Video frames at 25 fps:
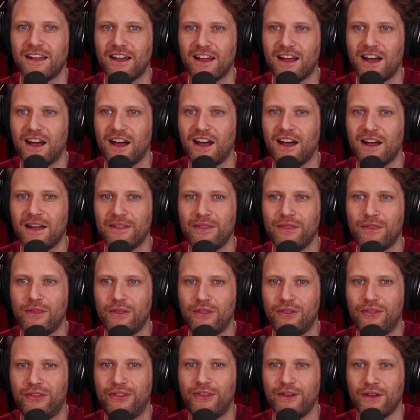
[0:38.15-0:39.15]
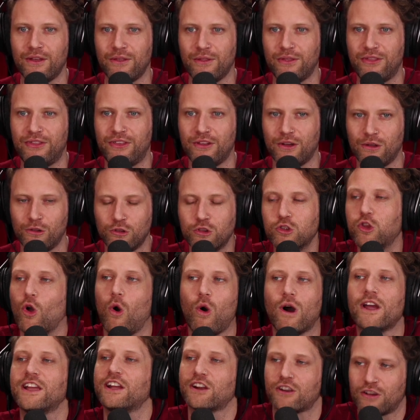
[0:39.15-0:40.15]
the
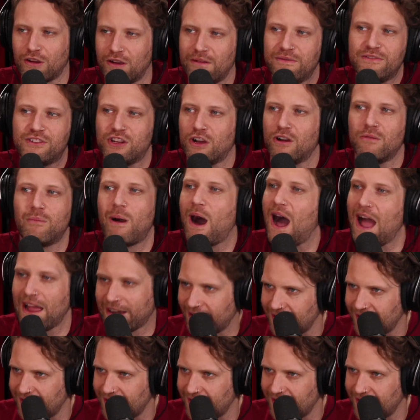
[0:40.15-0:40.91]
lawyer of Joe Biden.